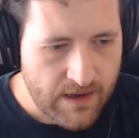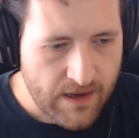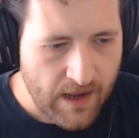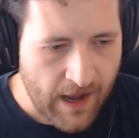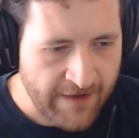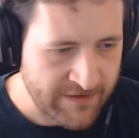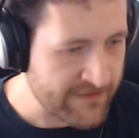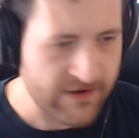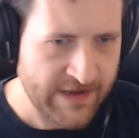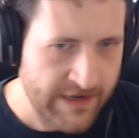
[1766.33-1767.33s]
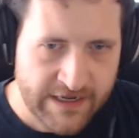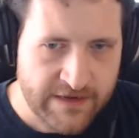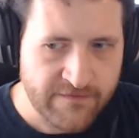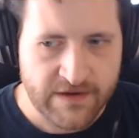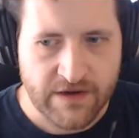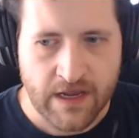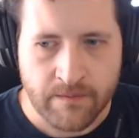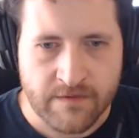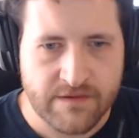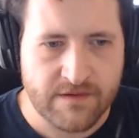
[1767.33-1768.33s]
I've never done any video
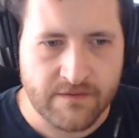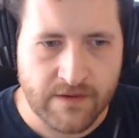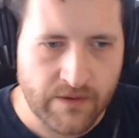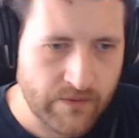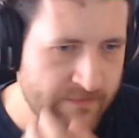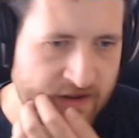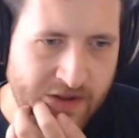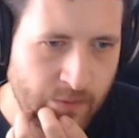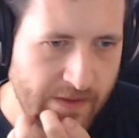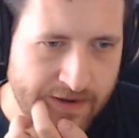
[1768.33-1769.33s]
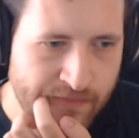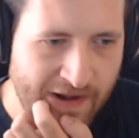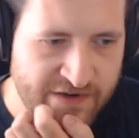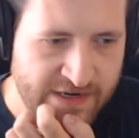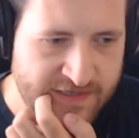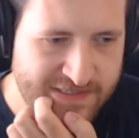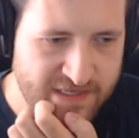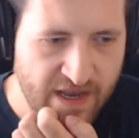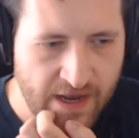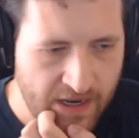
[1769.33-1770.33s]
games or video game related projects.
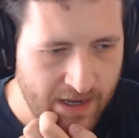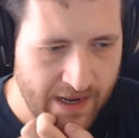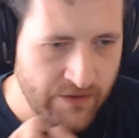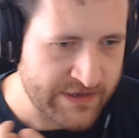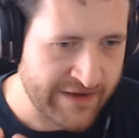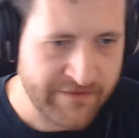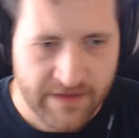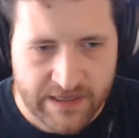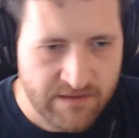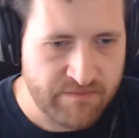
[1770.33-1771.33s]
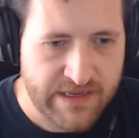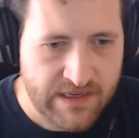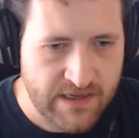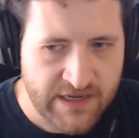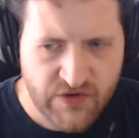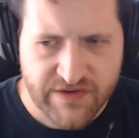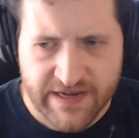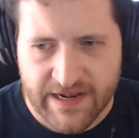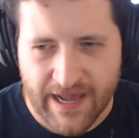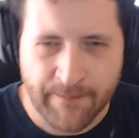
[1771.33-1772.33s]
I would definitely be interested
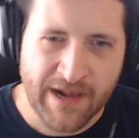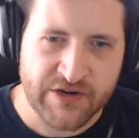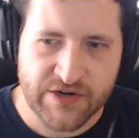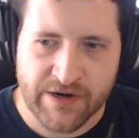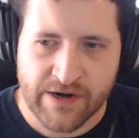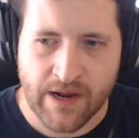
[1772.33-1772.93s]
in it. I'm not sure.